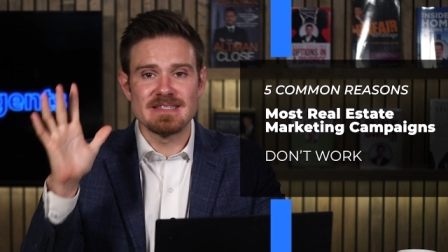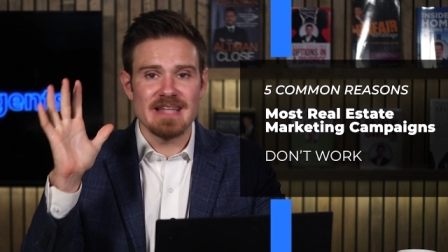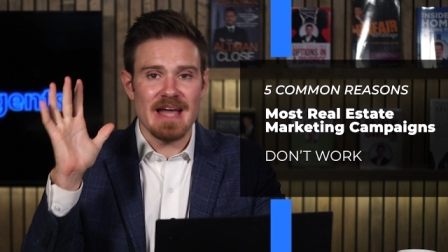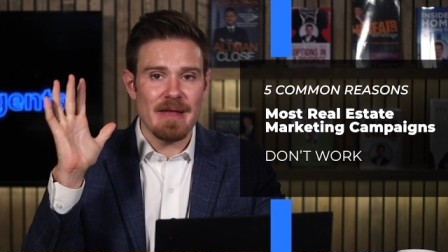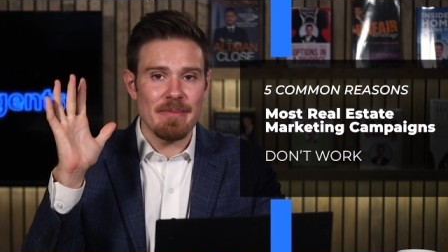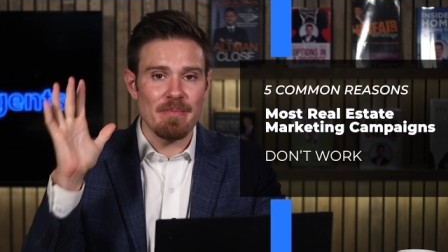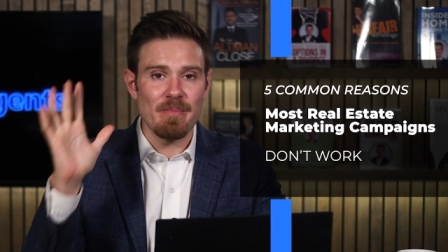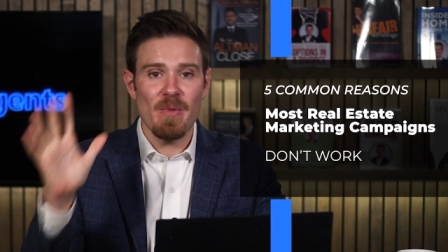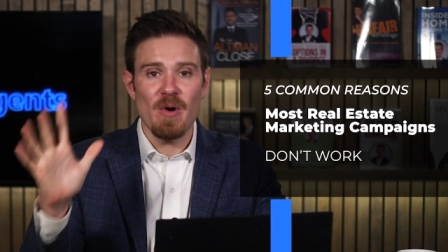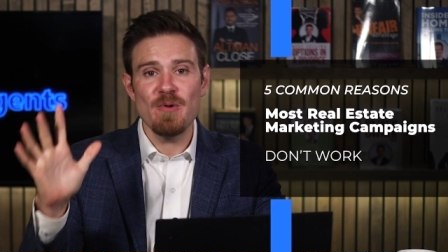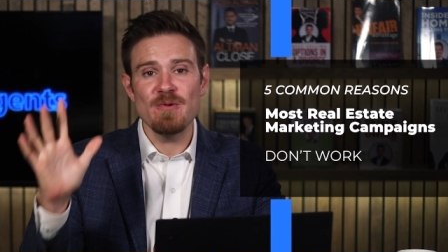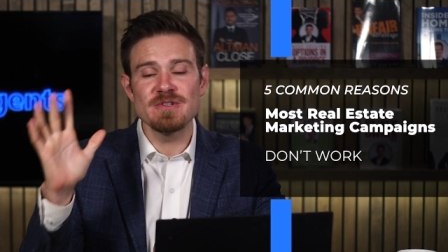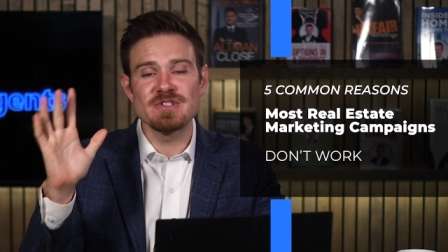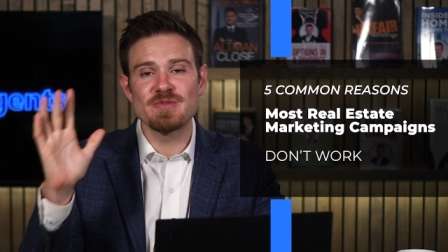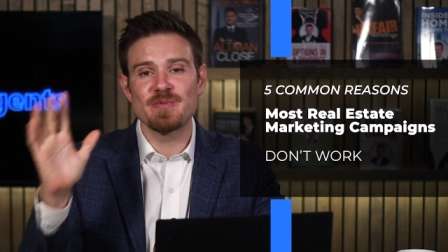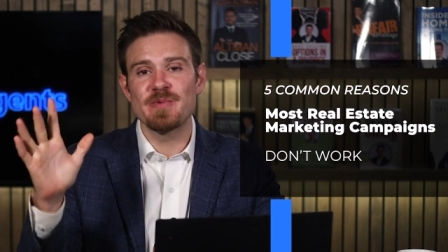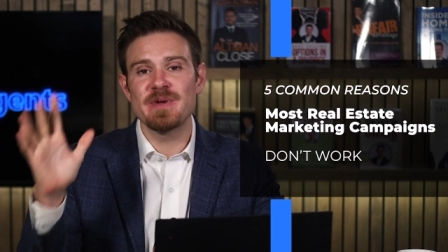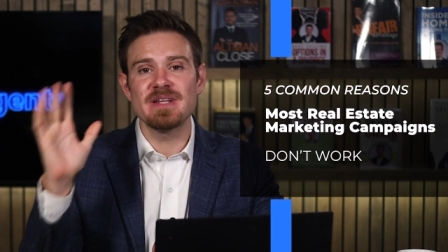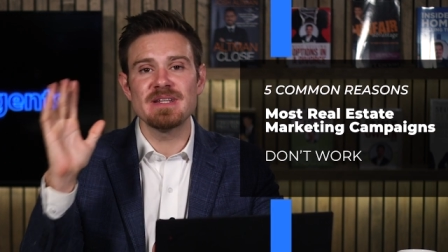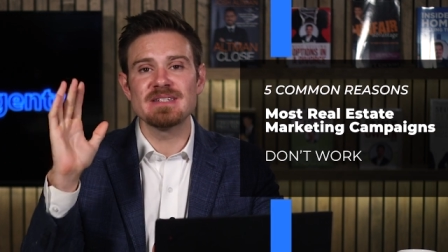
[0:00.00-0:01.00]
that
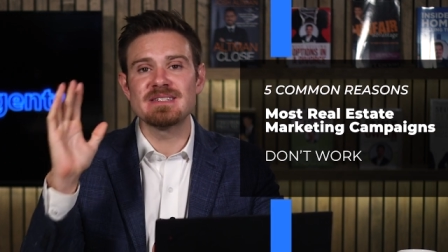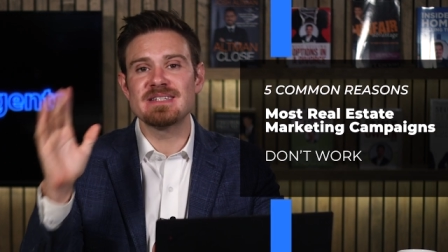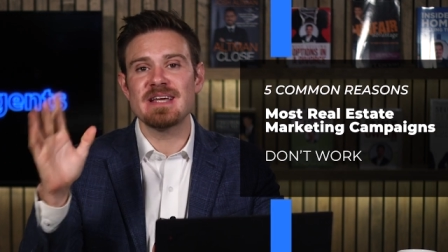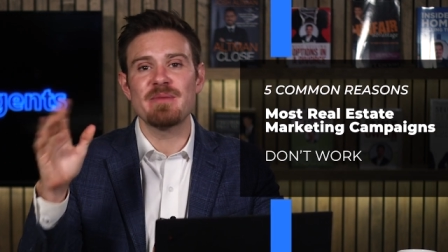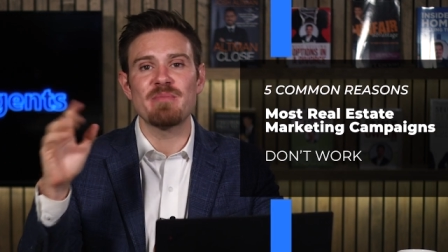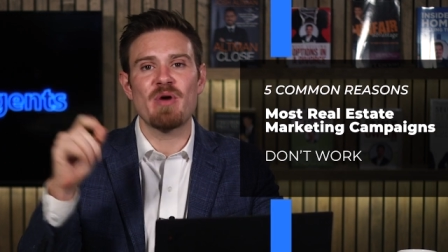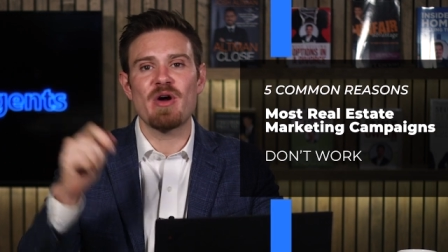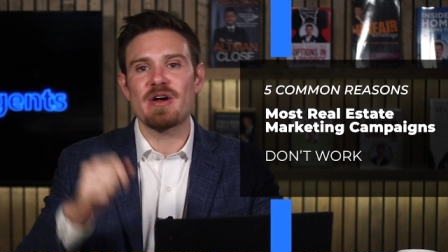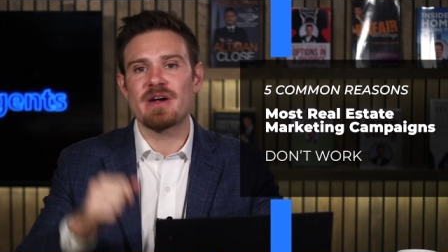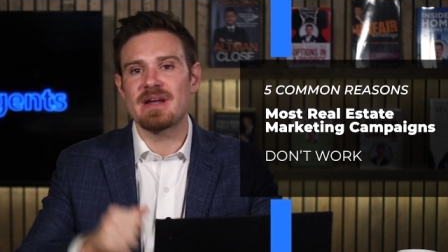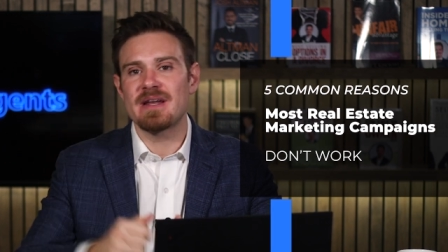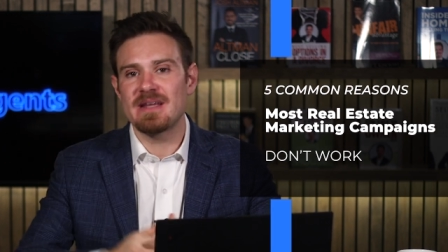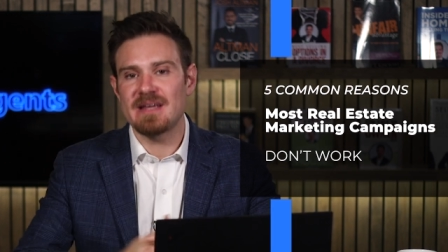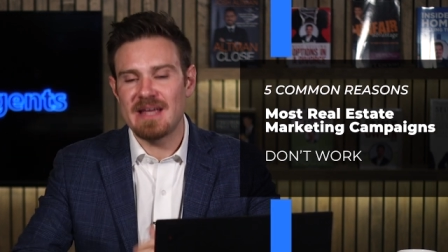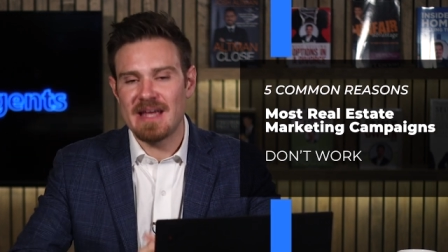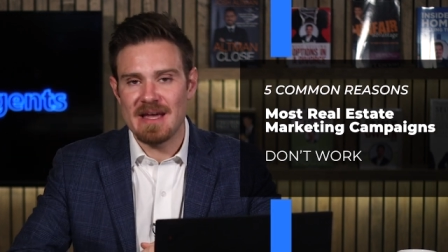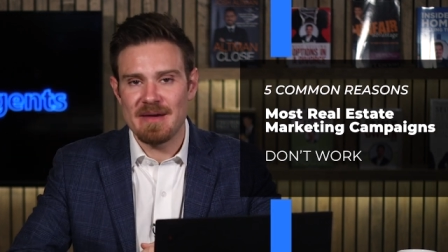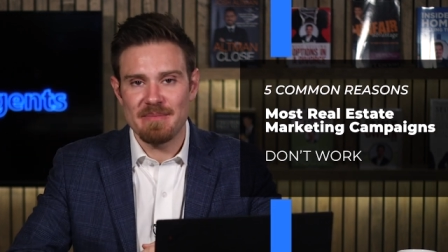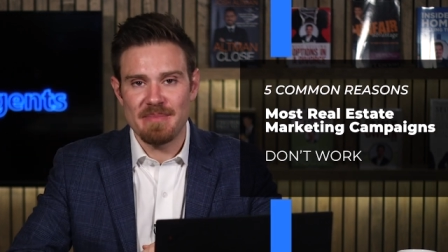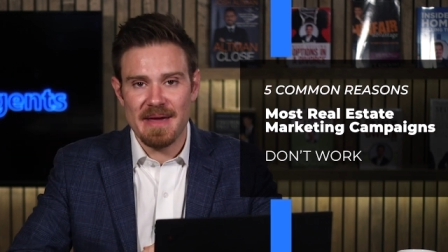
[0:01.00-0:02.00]
most real estate marketing
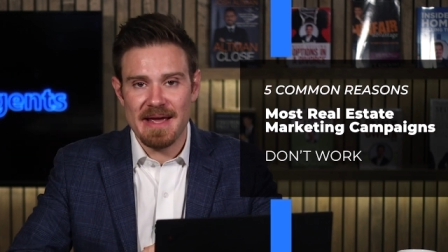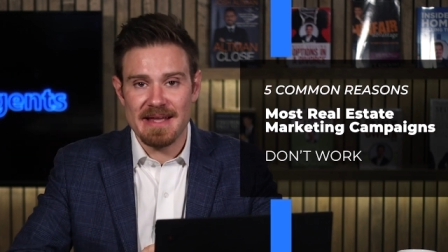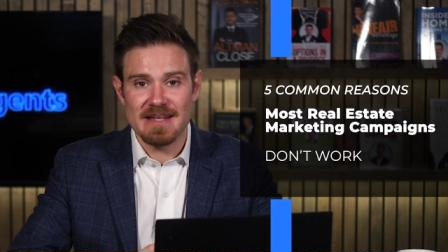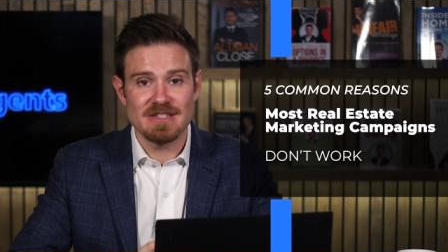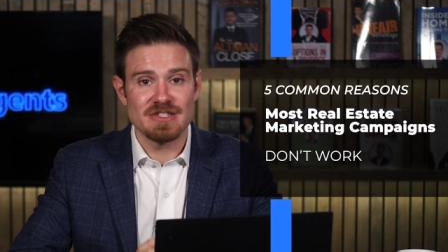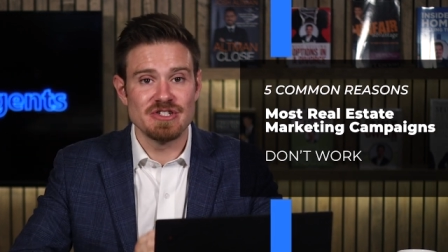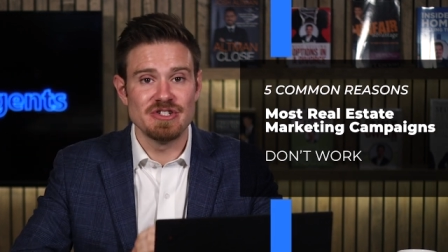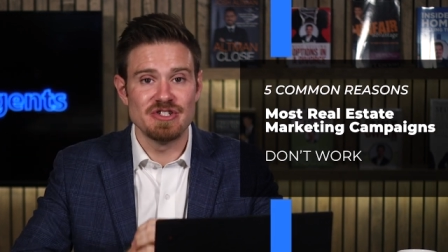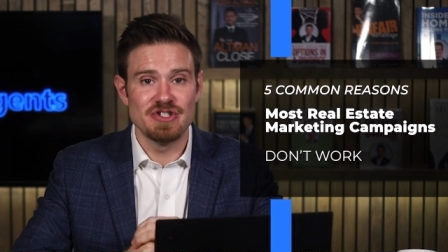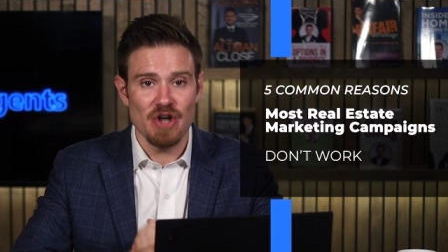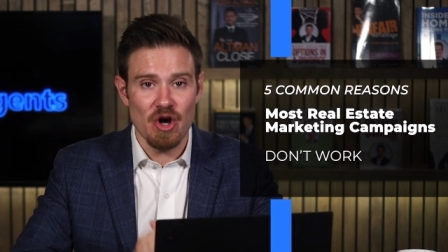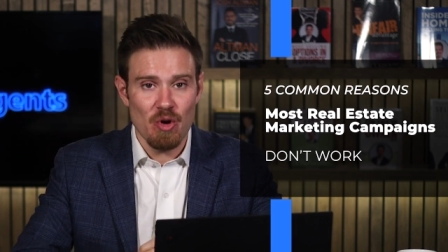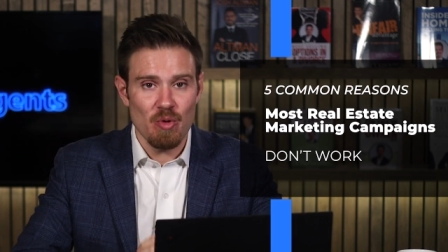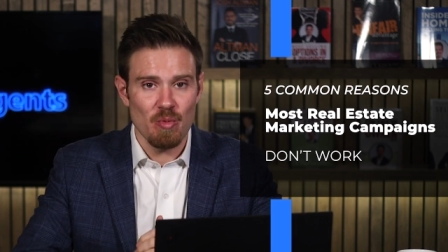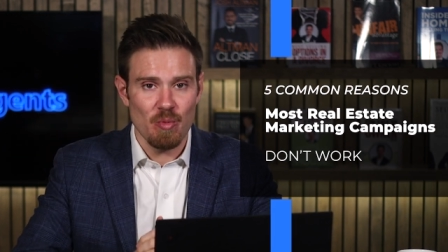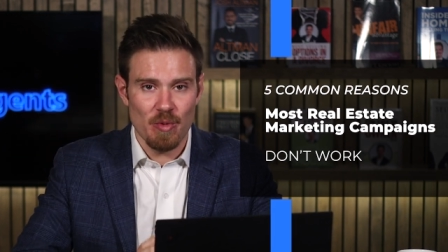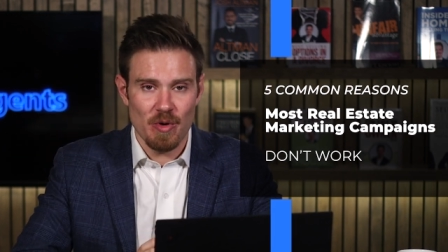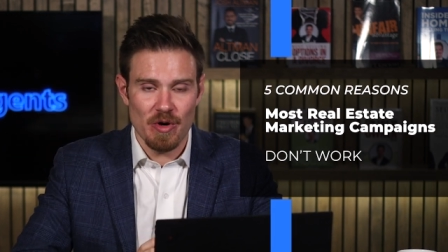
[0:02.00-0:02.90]
campaigns don't